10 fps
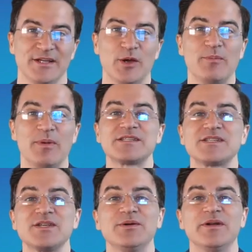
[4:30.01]
God
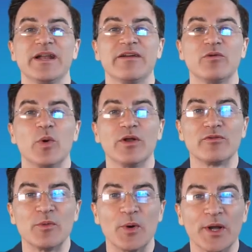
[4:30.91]
bless you and have a
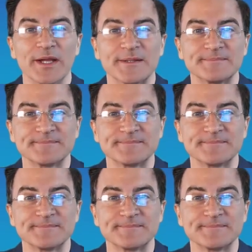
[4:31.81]
wonderful morning.